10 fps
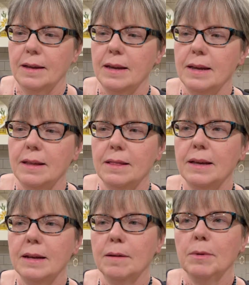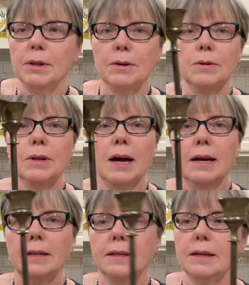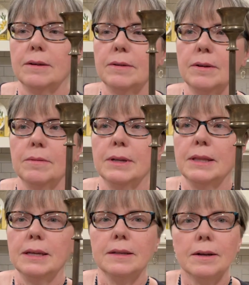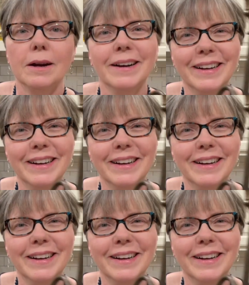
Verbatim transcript: and then I'm a little lost. I don't know what these are,